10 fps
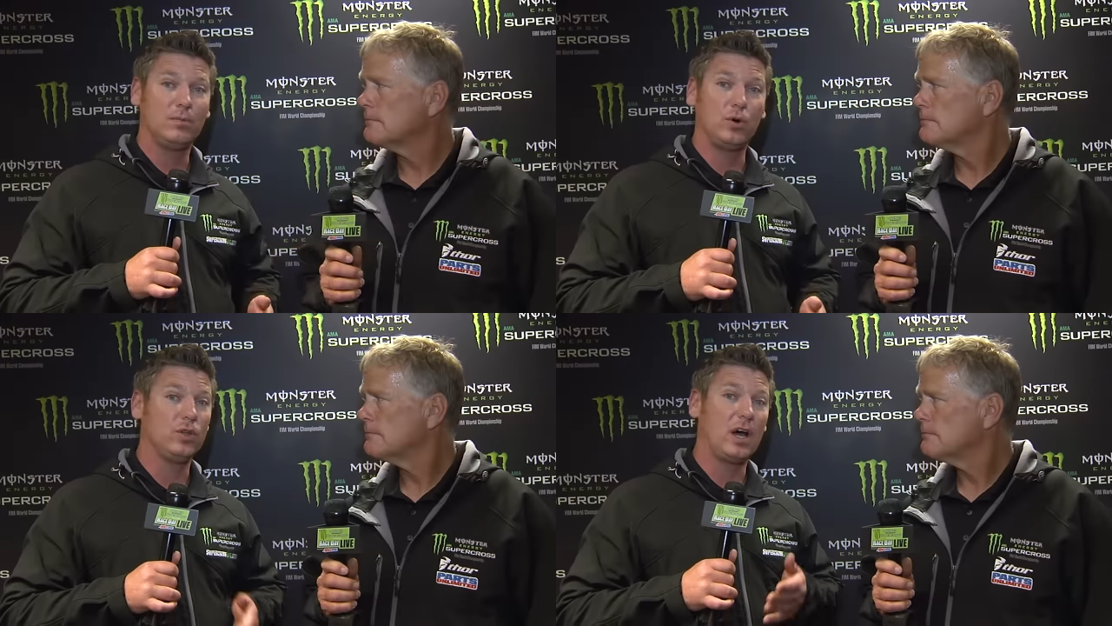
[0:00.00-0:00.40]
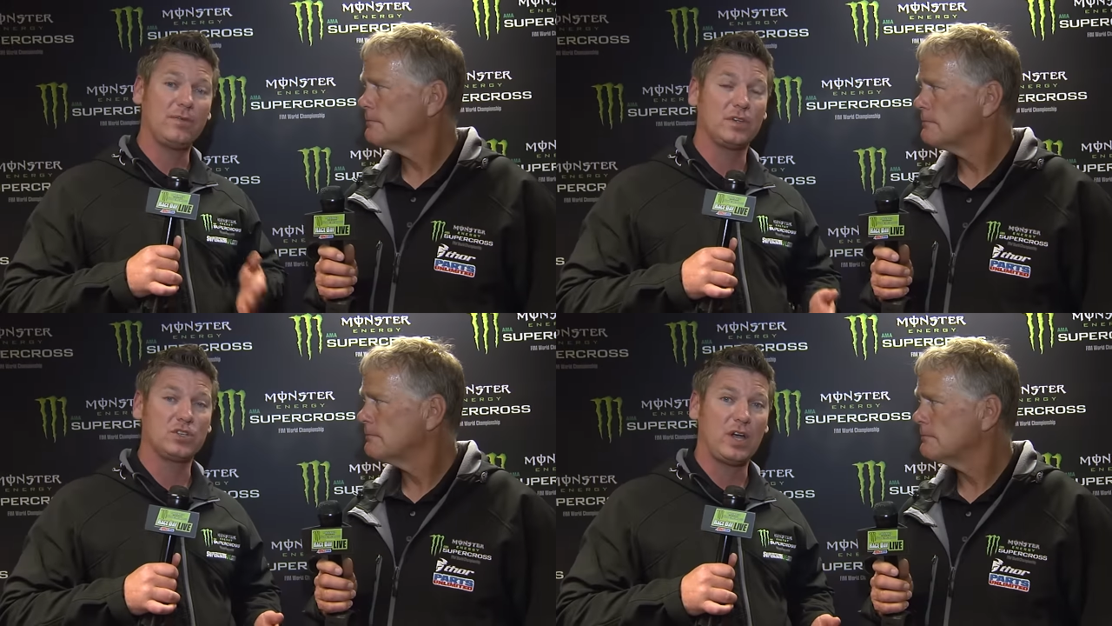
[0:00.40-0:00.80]
Speaker 1: pulled off
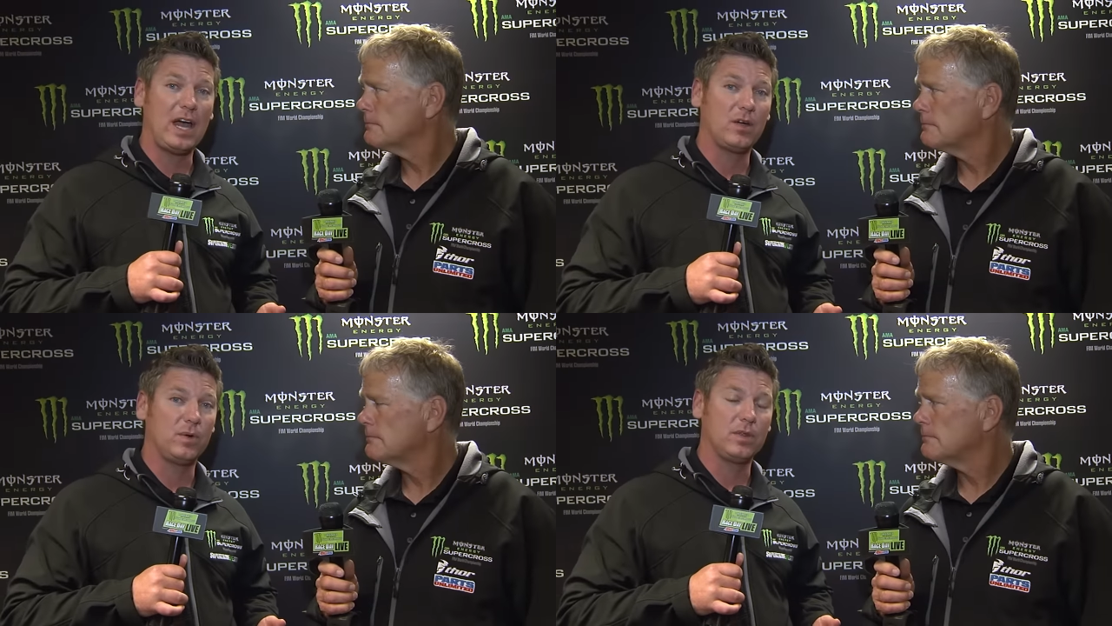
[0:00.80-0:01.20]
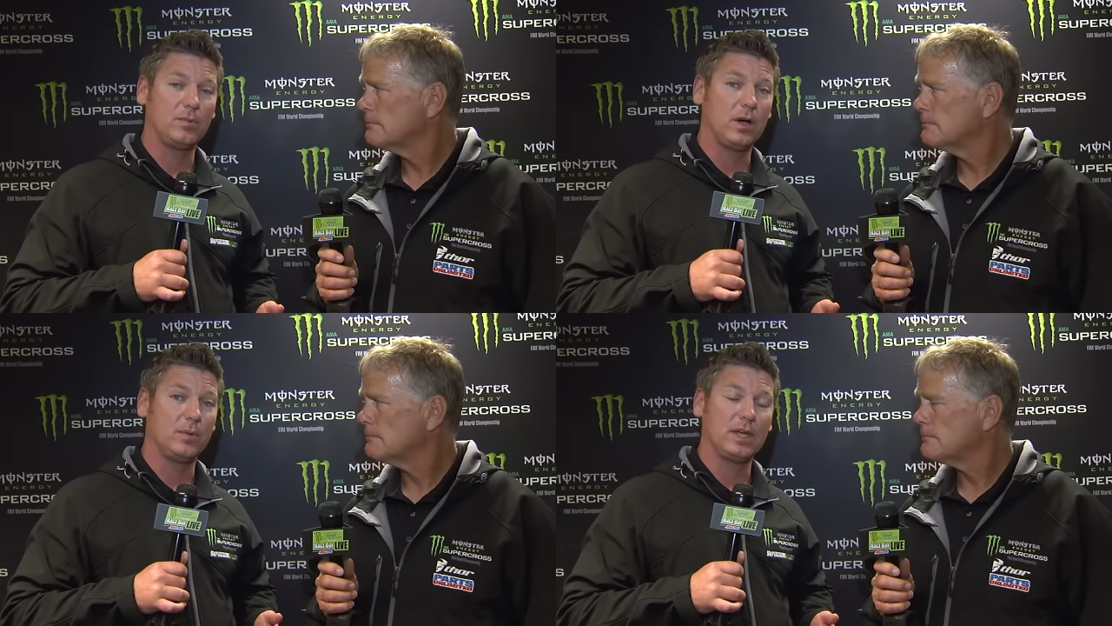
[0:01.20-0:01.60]
the track with
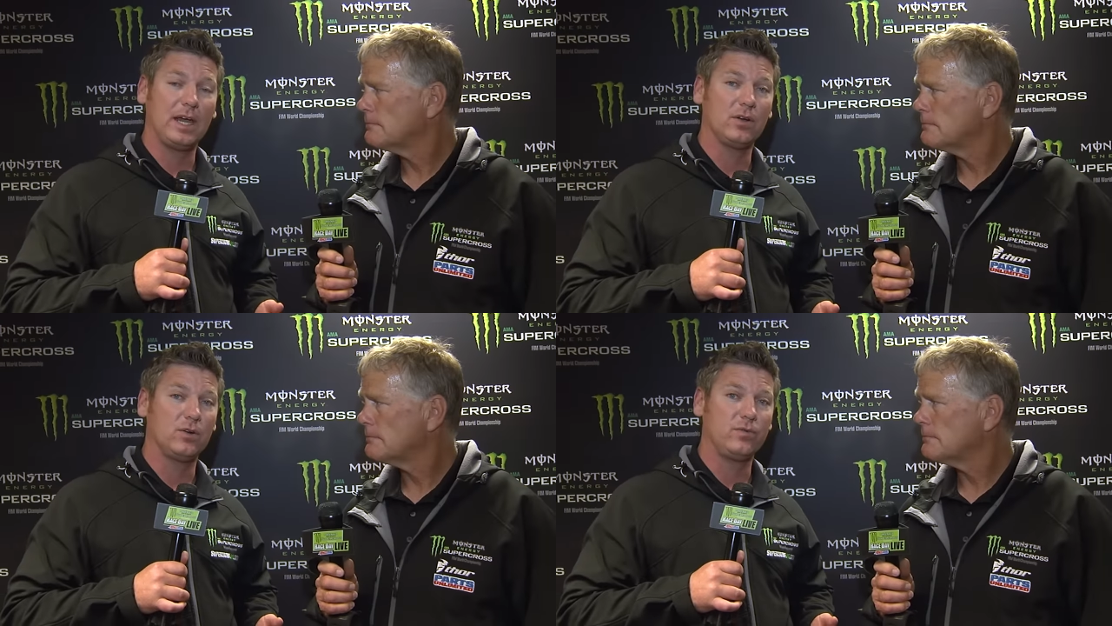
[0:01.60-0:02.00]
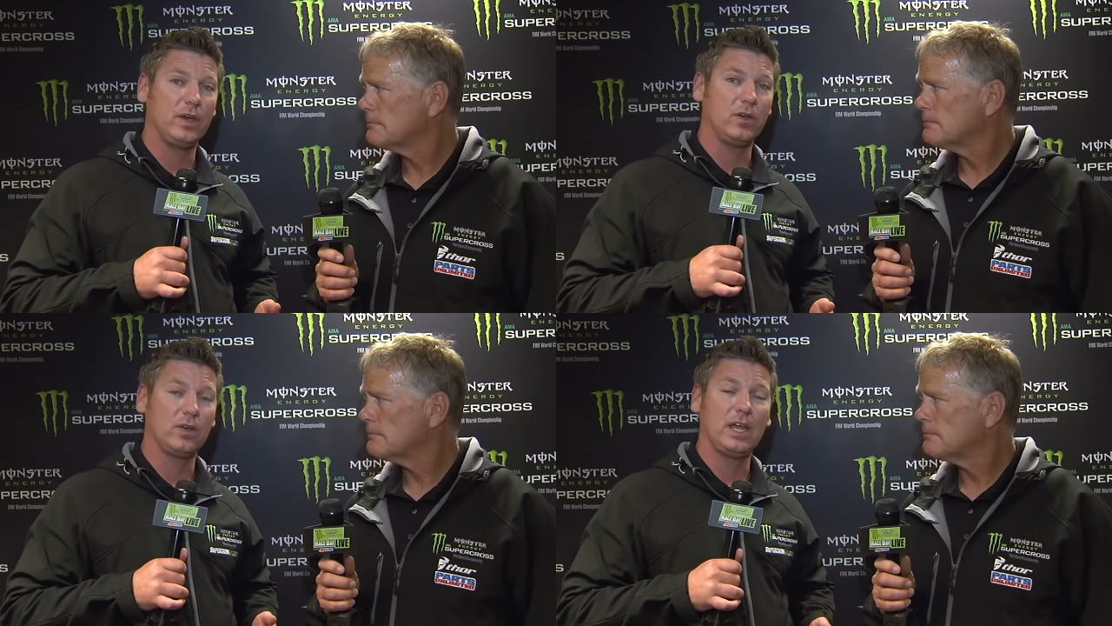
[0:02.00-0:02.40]
a mechanical
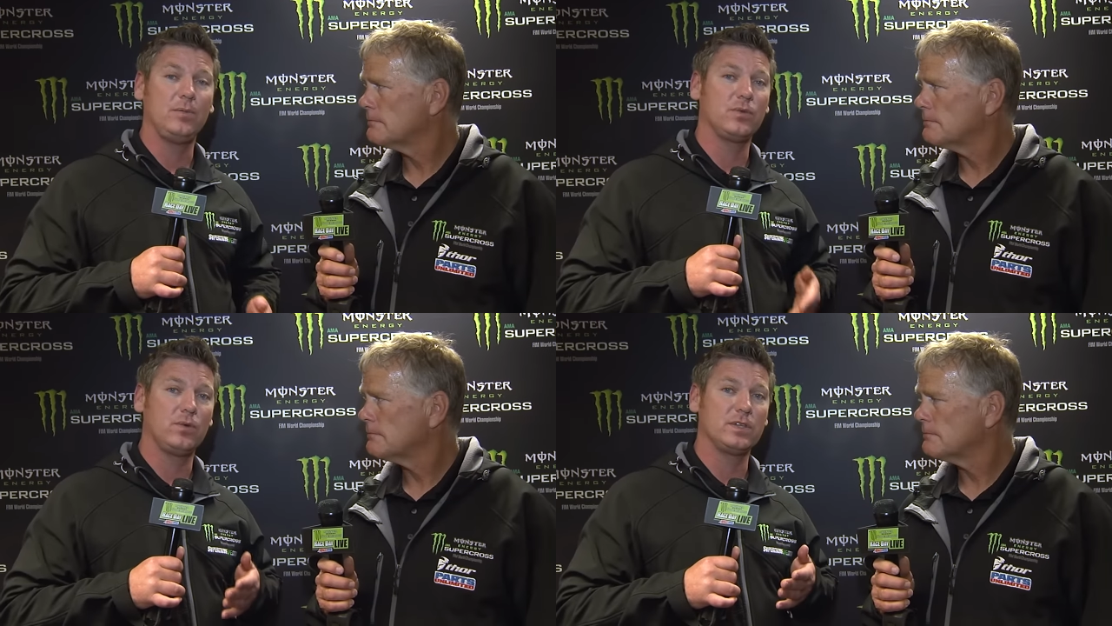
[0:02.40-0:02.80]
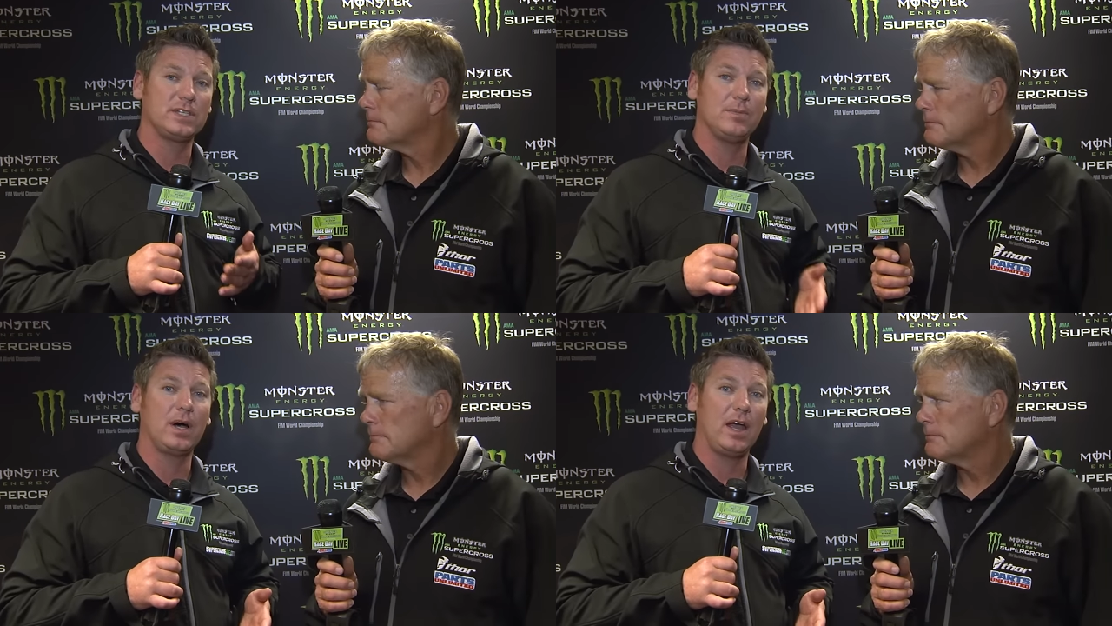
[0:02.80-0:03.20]
failure, came through the
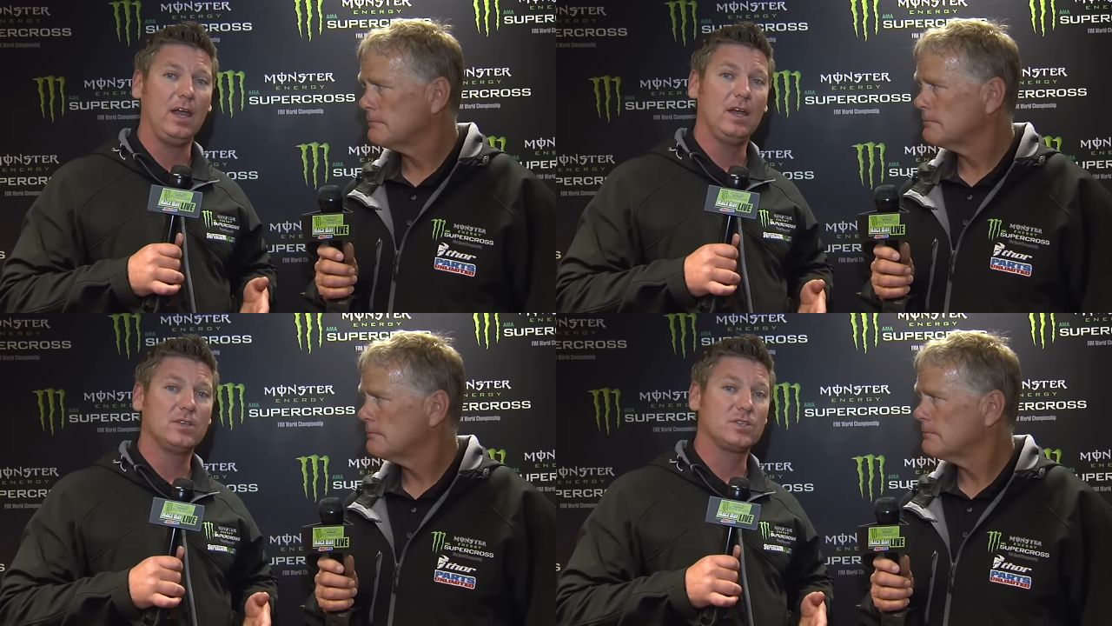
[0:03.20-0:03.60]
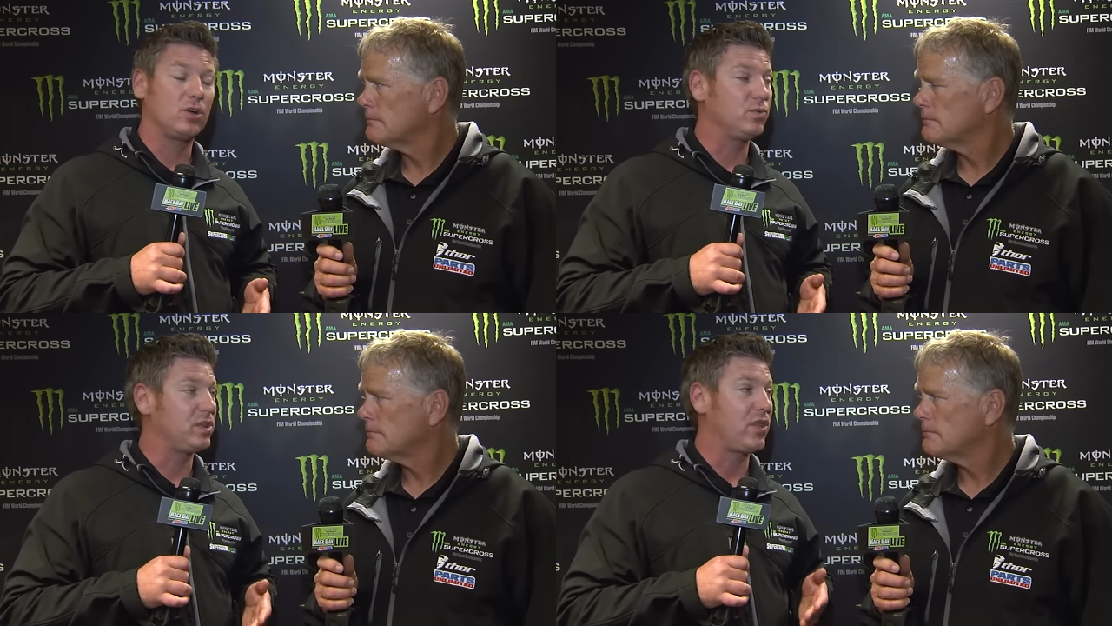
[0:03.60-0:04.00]
semi,
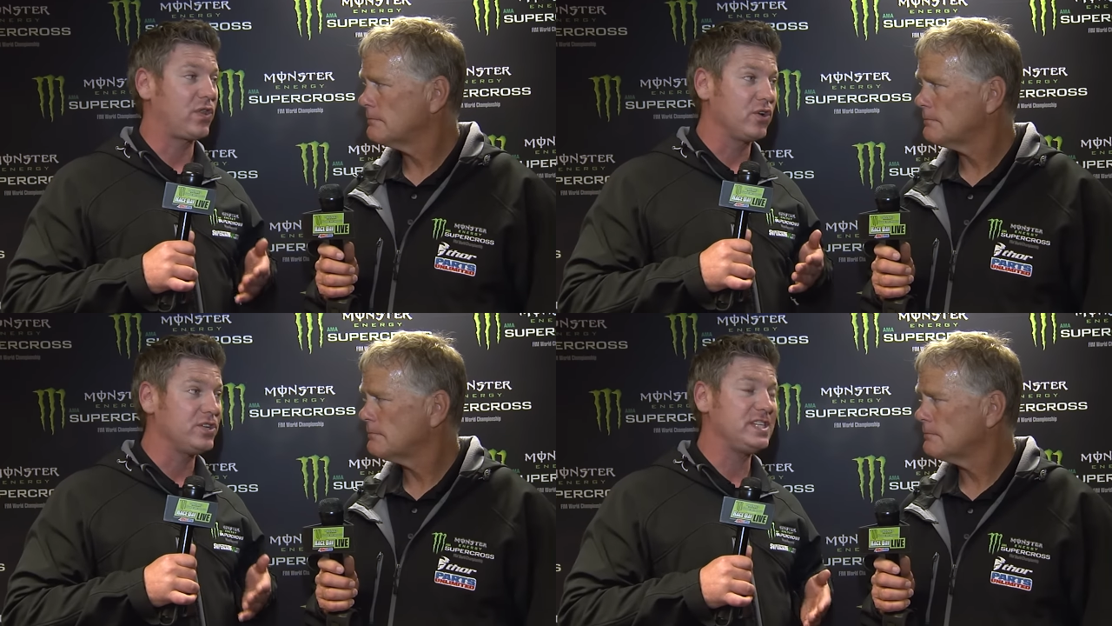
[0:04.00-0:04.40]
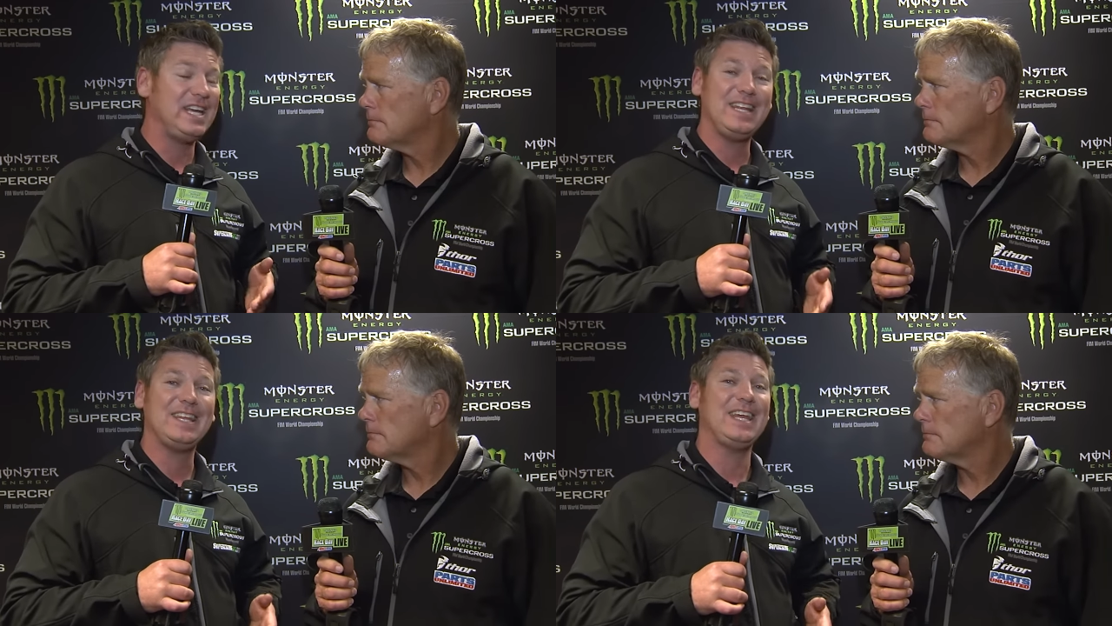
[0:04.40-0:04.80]
started with a
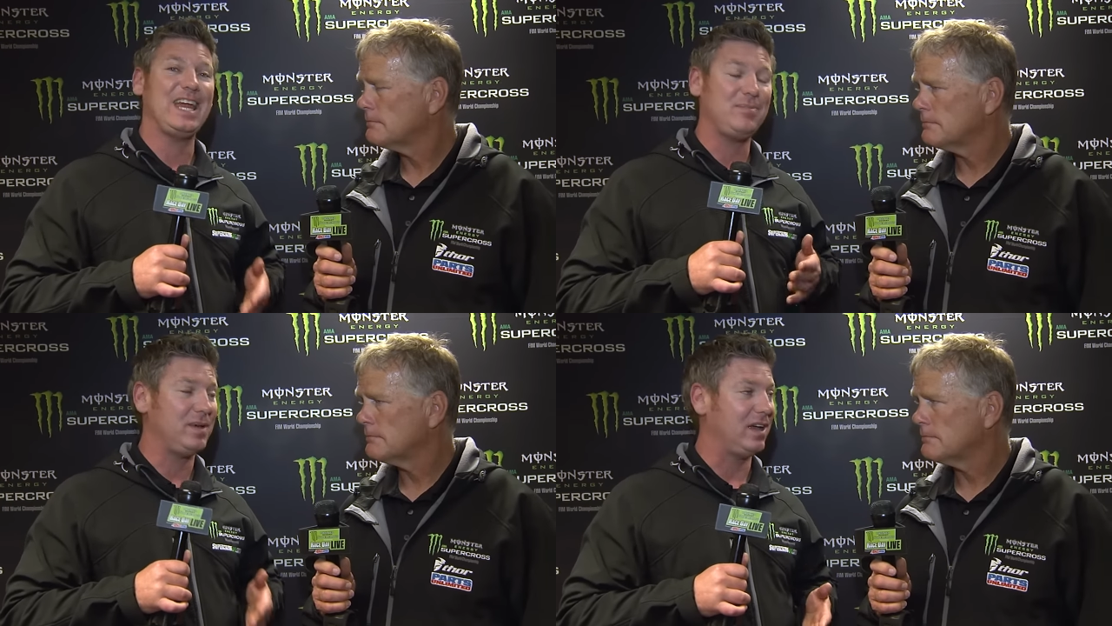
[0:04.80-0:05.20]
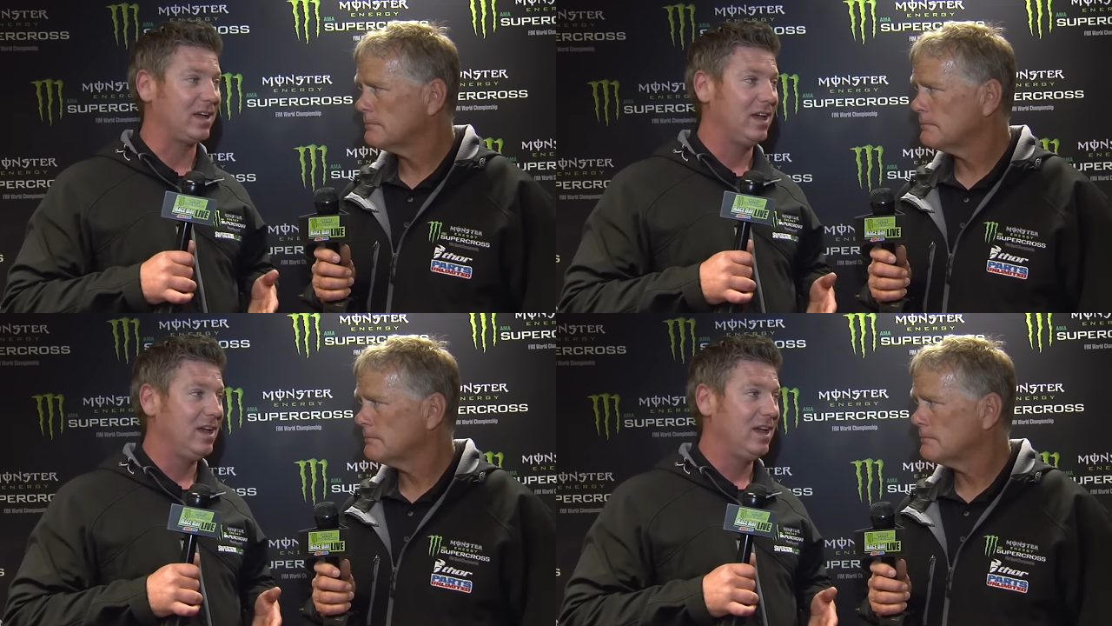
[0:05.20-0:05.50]
13th gate pick,